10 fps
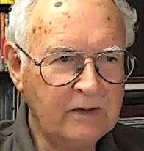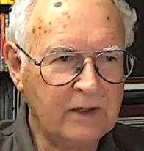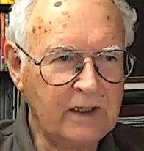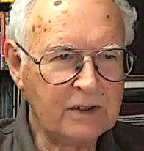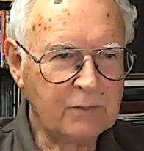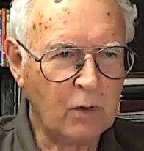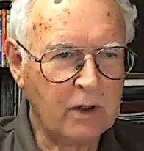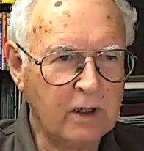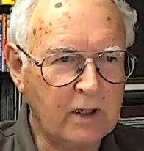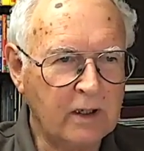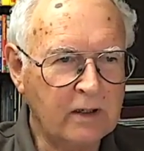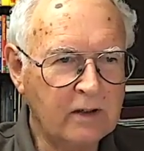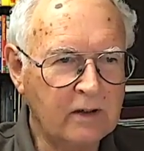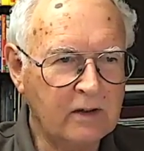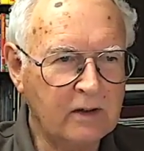These were
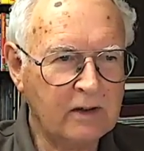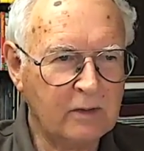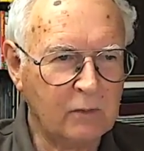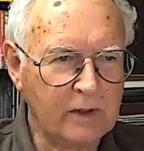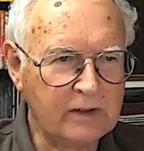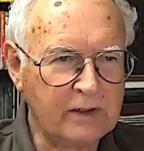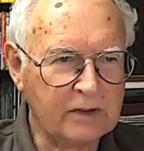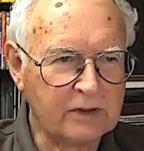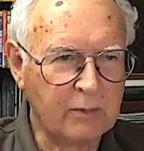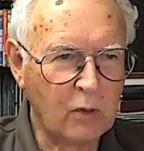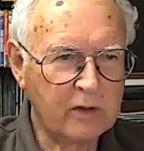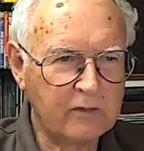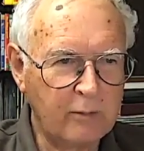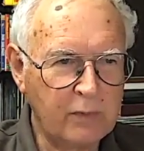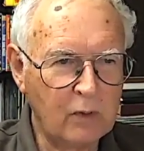written in support of
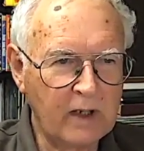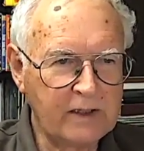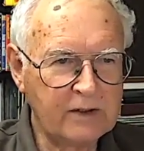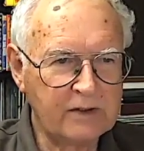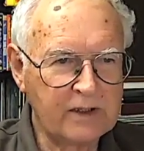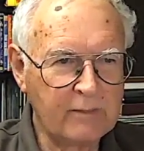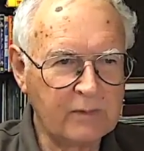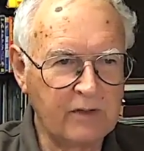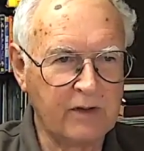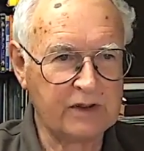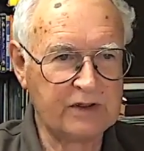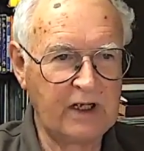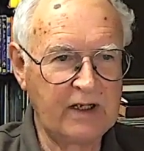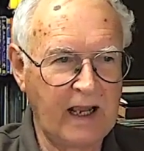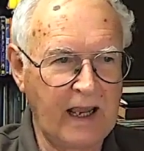a bill later dubbed the
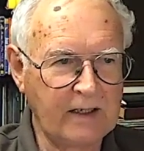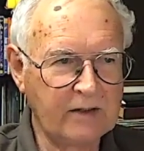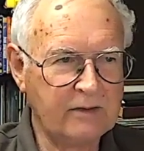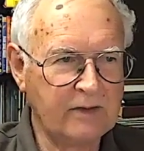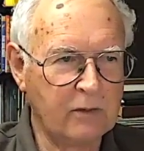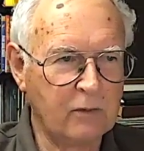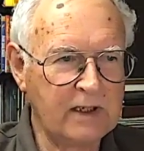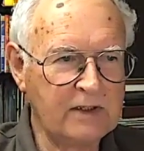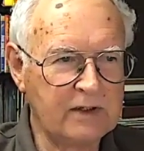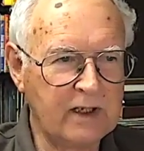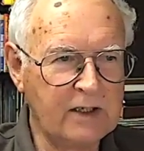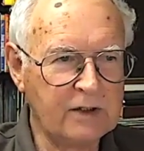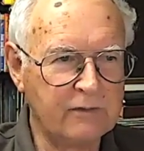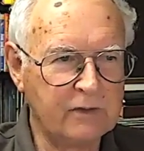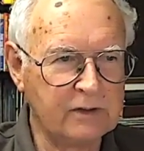Stead Act that raised the age
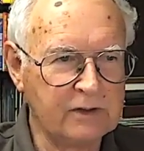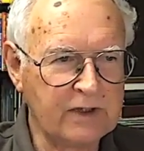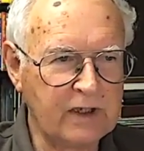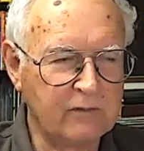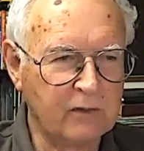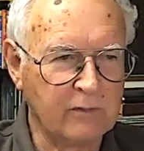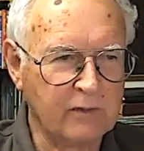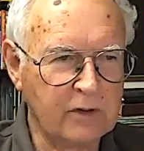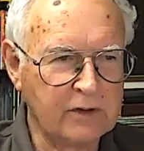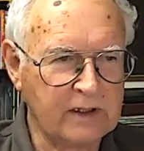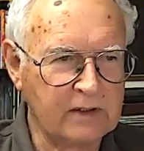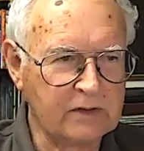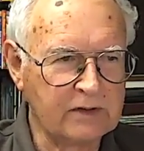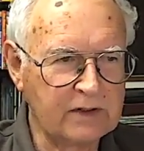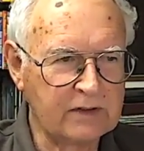of consent from 13 to
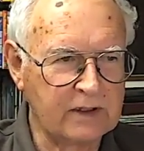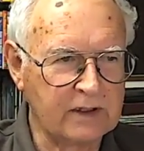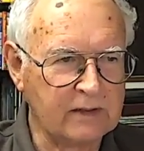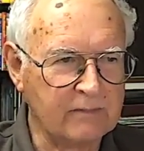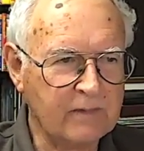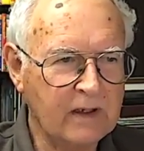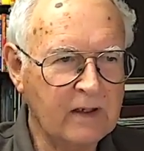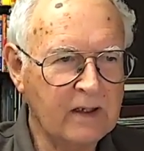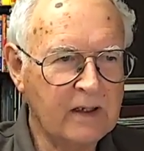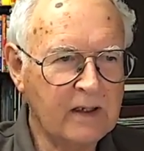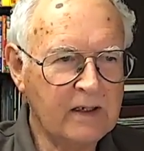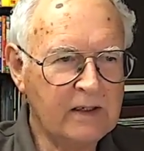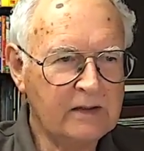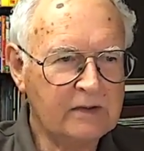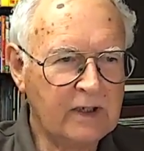16.
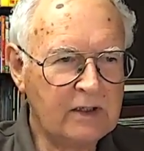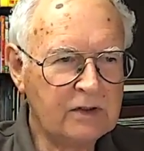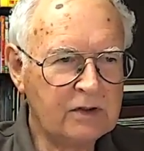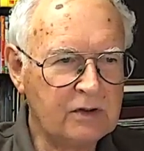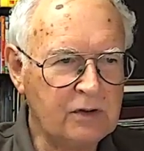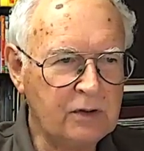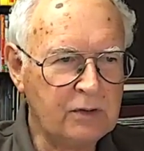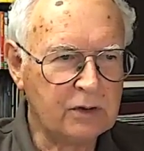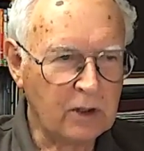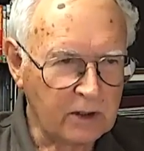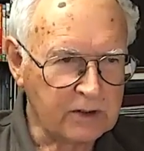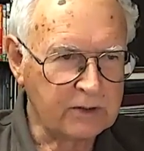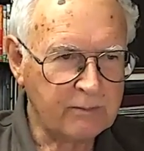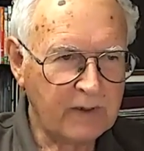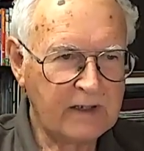Stead's new
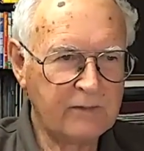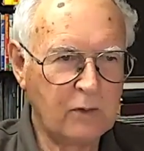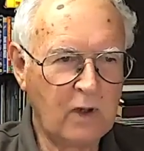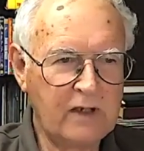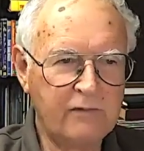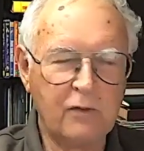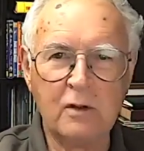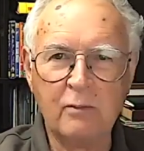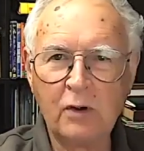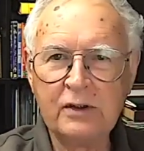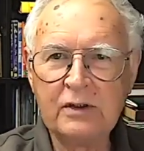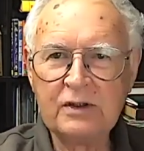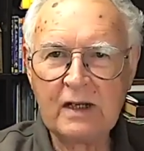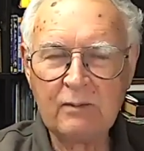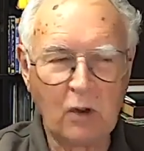journalism paved the way for the modern
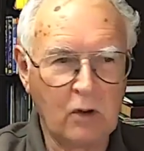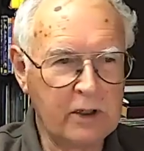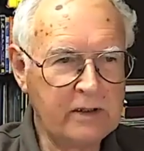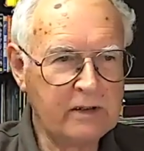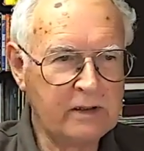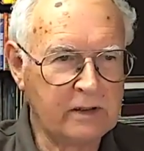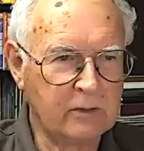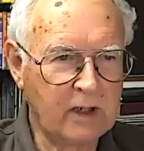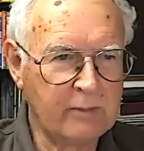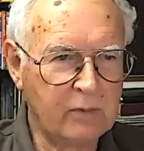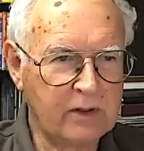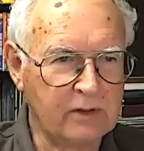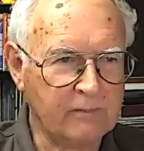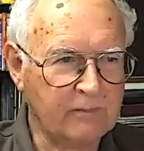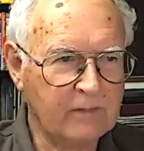tabloid in Great
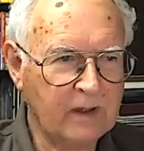Britain.